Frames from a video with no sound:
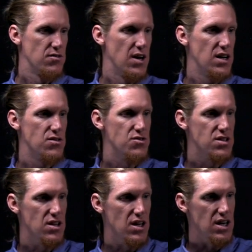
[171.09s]
Right? You
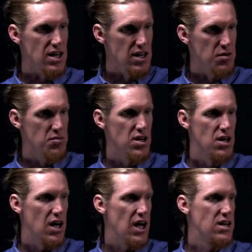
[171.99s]
see the im
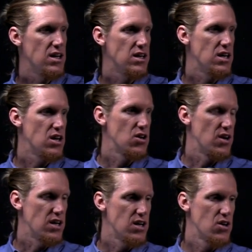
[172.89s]
ending here
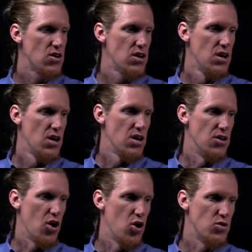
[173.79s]
and here,
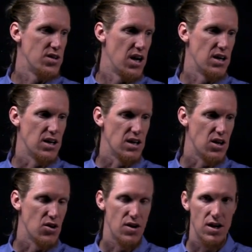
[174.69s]
the ot ending
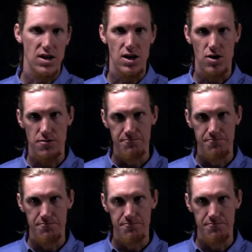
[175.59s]
here and here.